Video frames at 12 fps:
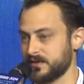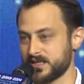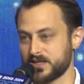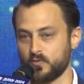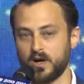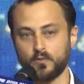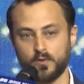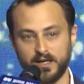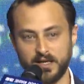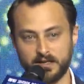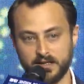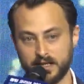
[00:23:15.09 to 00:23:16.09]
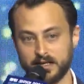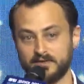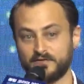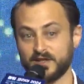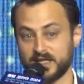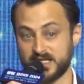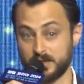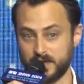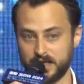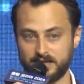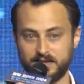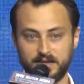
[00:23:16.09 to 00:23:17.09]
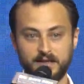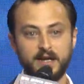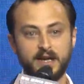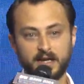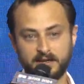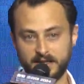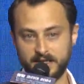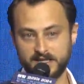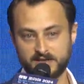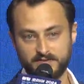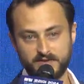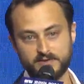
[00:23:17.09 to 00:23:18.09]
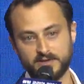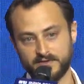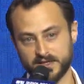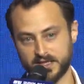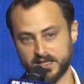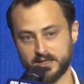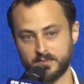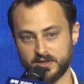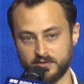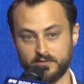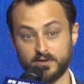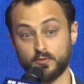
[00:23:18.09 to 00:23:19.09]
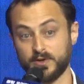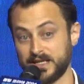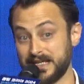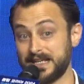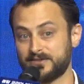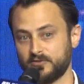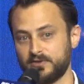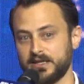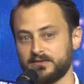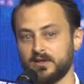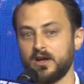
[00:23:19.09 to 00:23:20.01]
and this is why we need, again, the flexibility and the ease of use of the system so that we can iterate